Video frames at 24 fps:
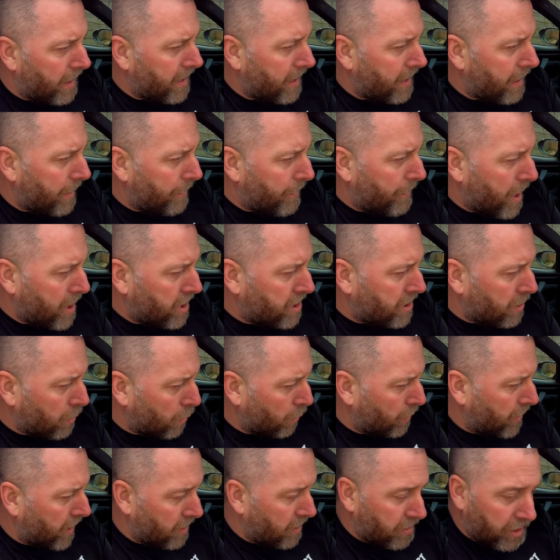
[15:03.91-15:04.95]
you know, amongst
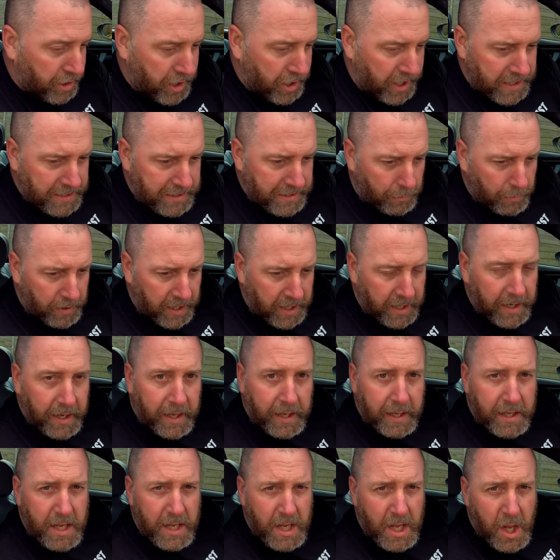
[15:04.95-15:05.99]
all the other things that
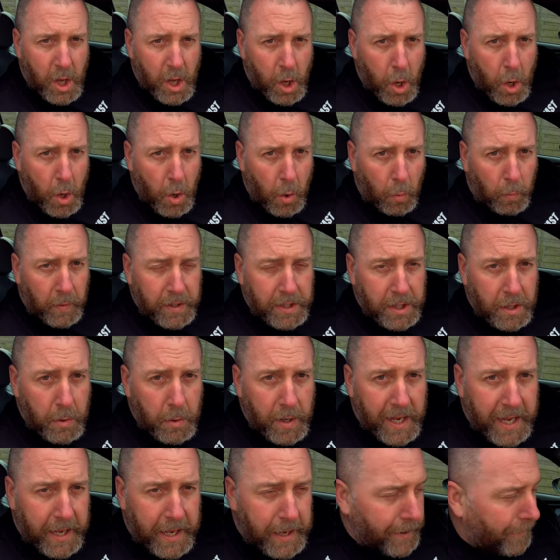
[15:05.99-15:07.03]
we
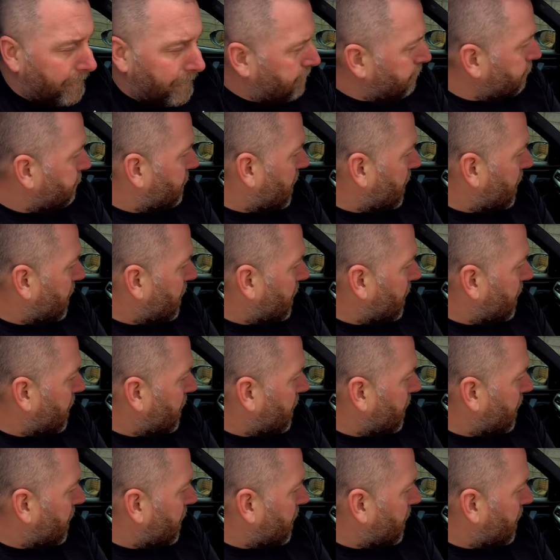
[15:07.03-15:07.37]
do here.